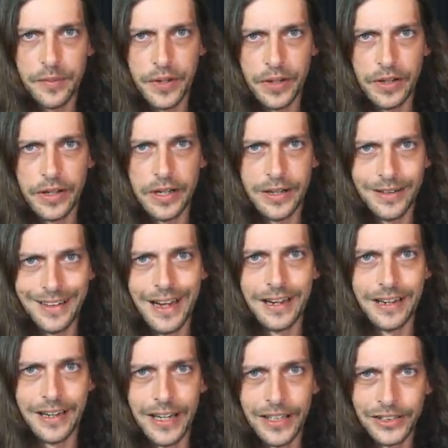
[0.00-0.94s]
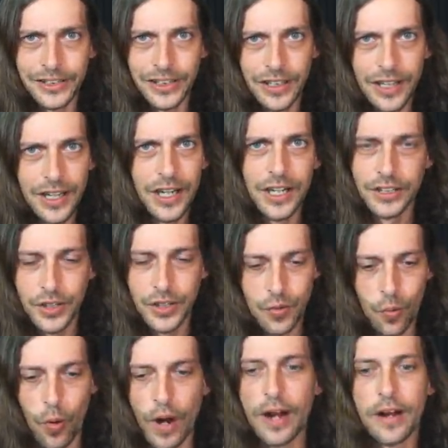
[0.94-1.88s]
in that nature. Just
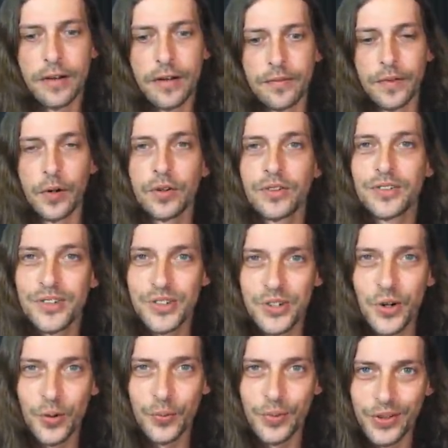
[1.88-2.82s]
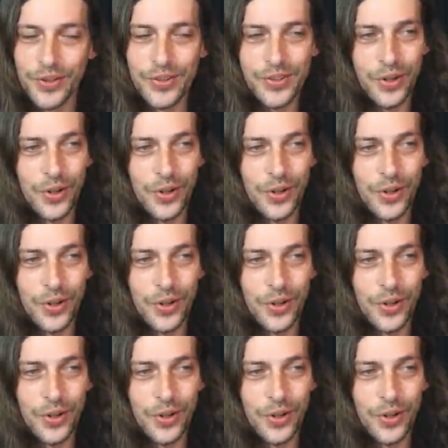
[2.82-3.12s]
random folks will show up and you'll start